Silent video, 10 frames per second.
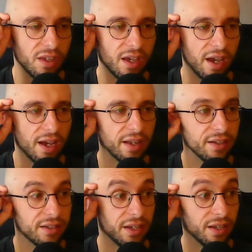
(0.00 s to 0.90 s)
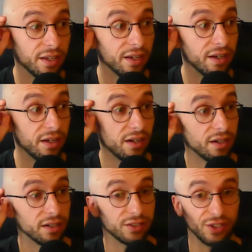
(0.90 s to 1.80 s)
And
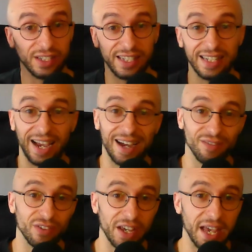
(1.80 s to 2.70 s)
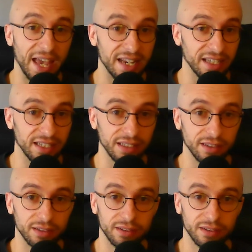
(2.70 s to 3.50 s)
so he didn't have any